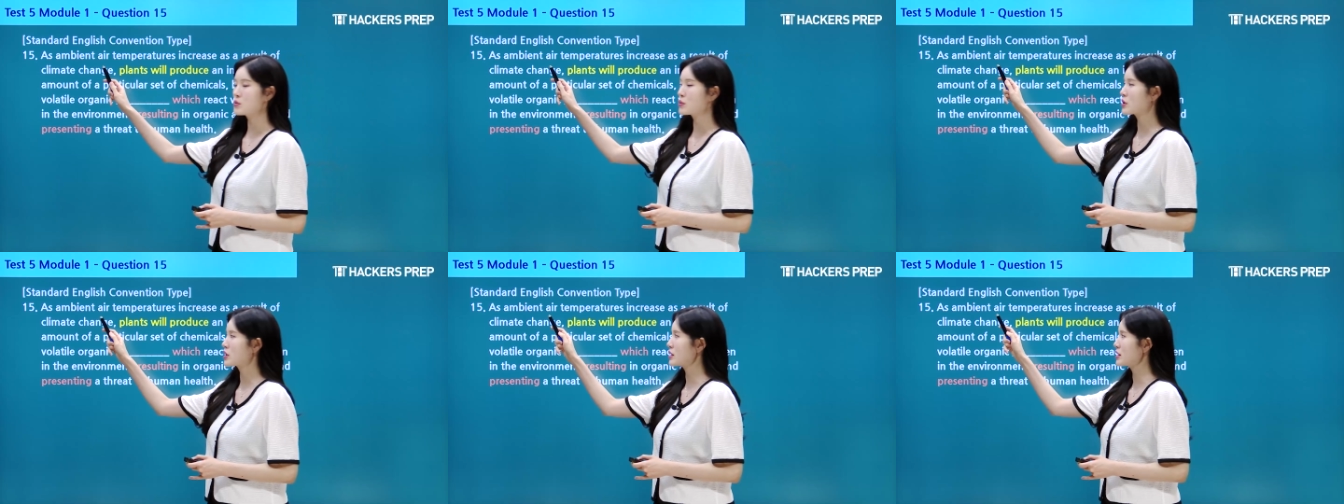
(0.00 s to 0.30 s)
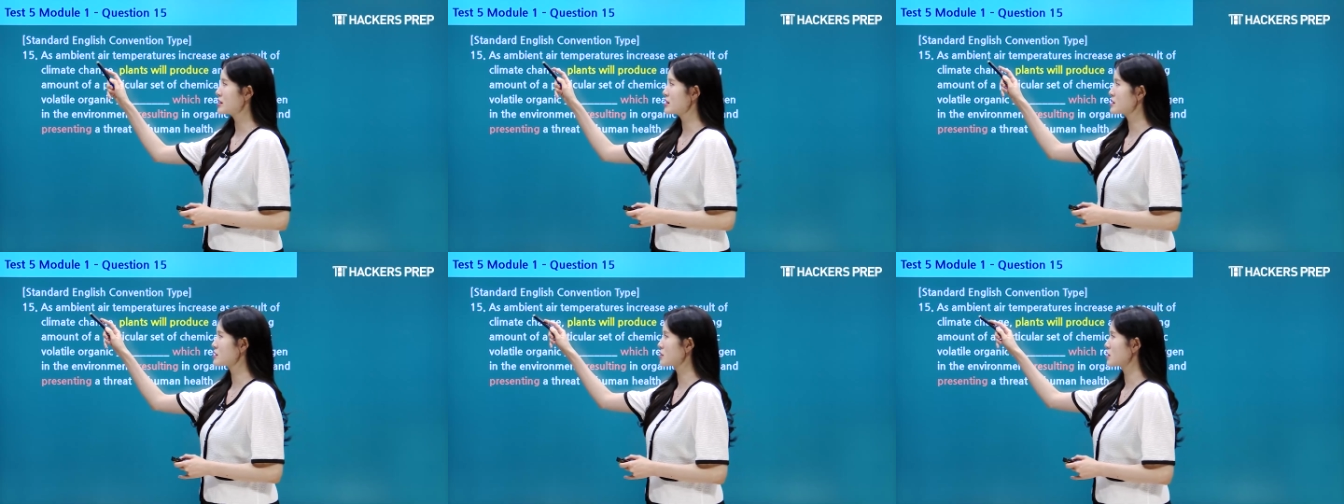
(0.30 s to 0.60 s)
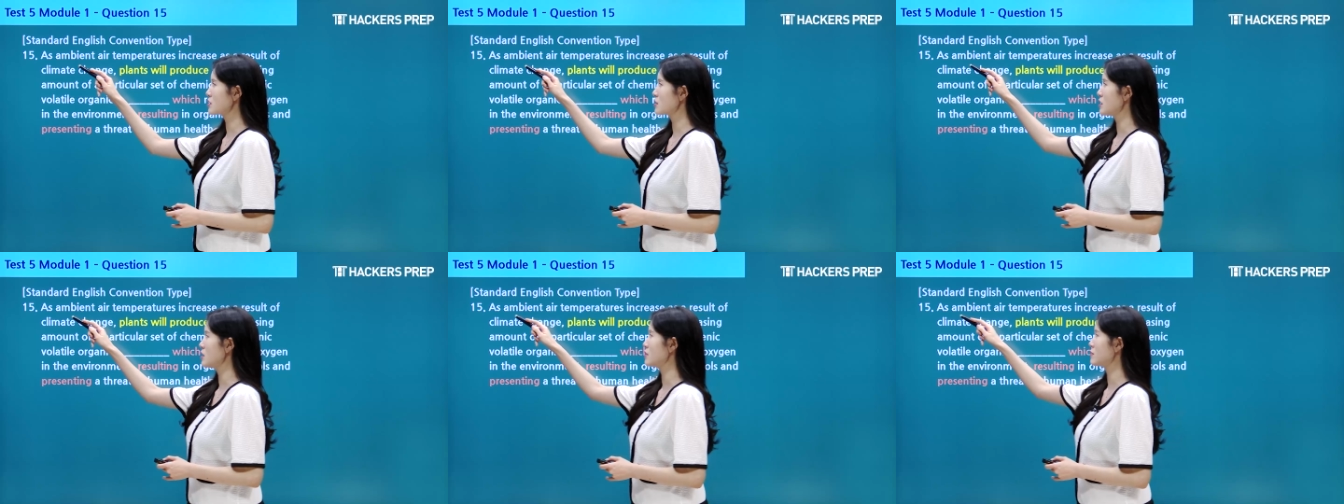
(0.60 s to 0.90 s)
we're going to
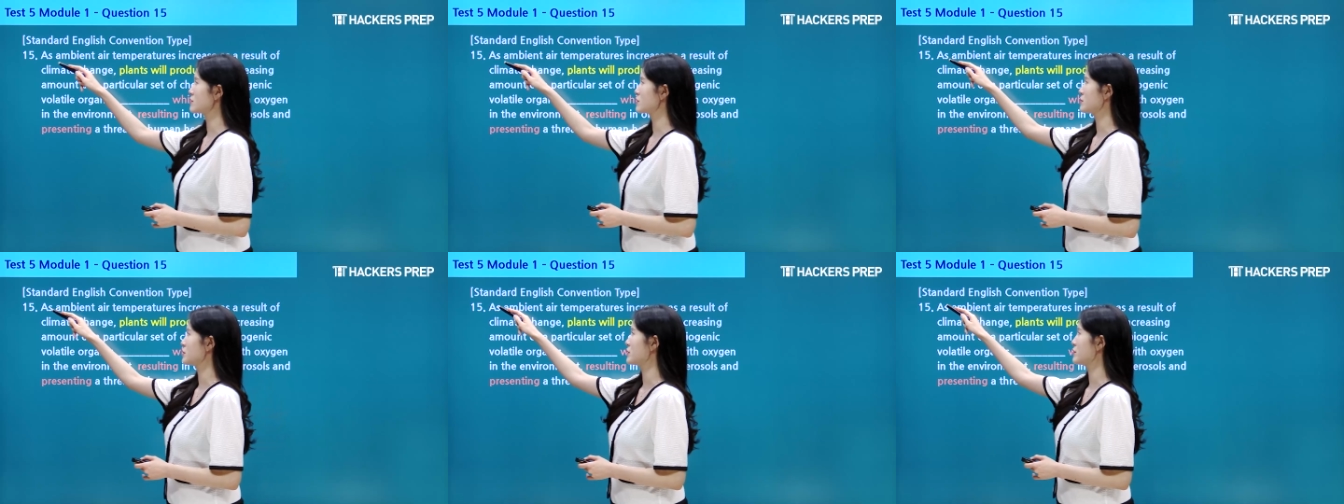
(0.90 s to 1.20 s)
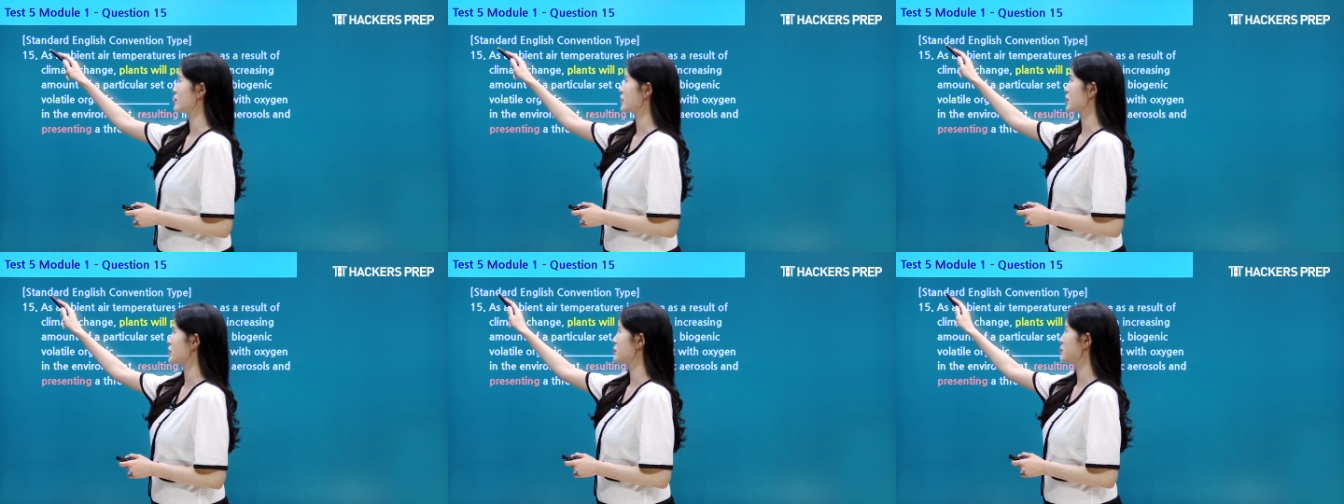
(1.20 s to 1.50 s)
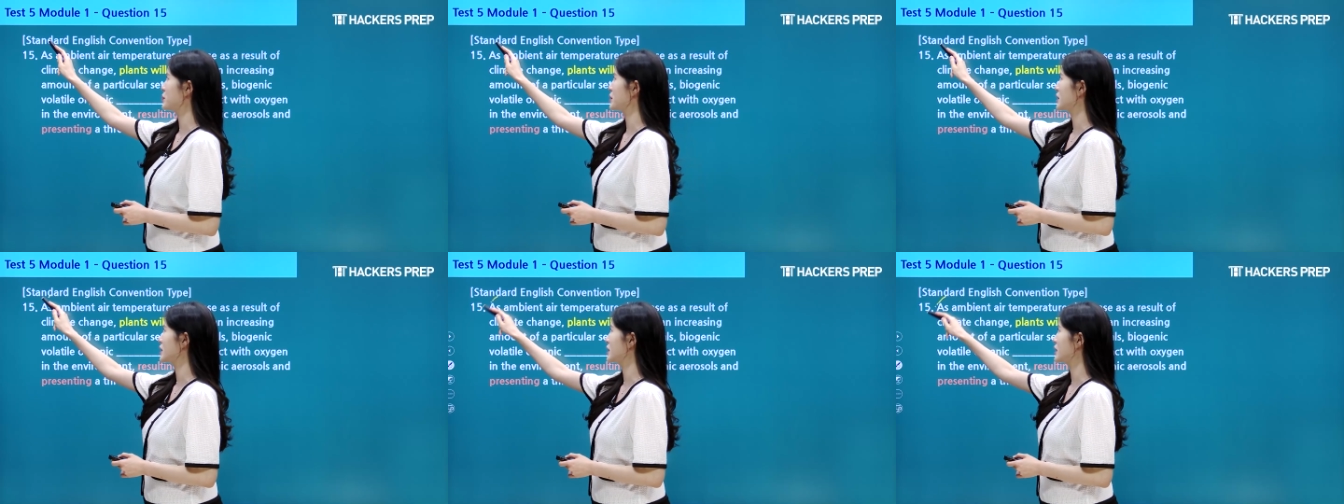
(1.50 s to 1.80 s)
start off from the very
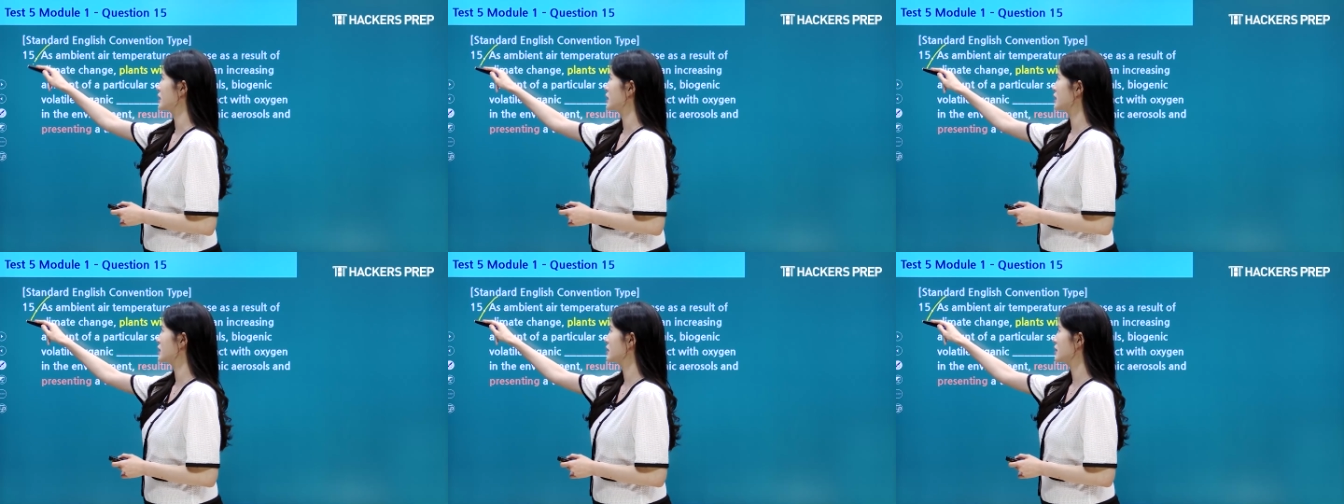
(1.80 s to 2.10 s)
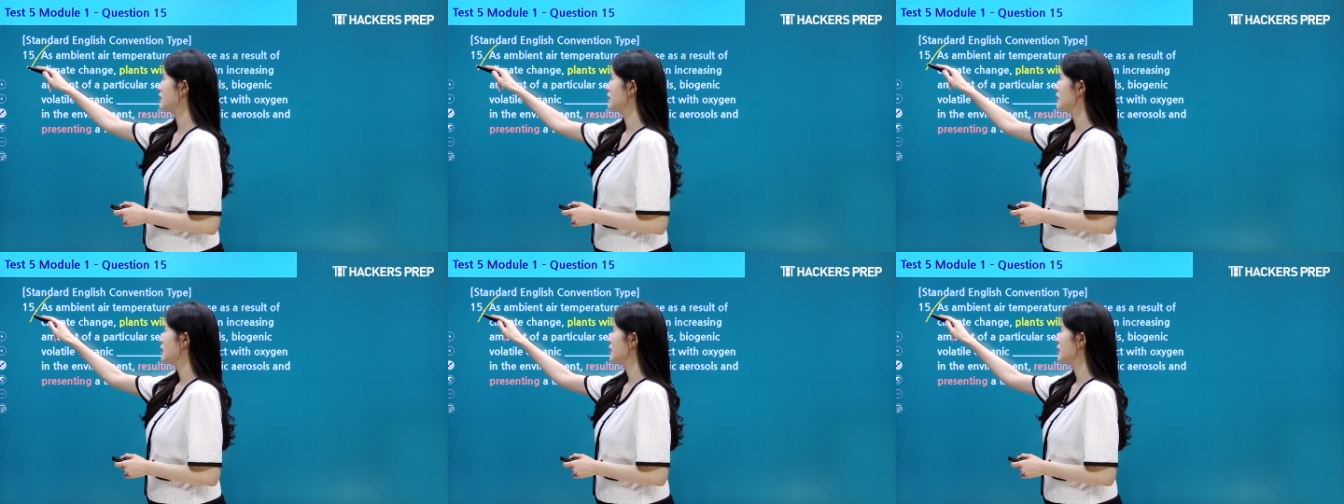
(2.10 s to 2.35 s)
beginning.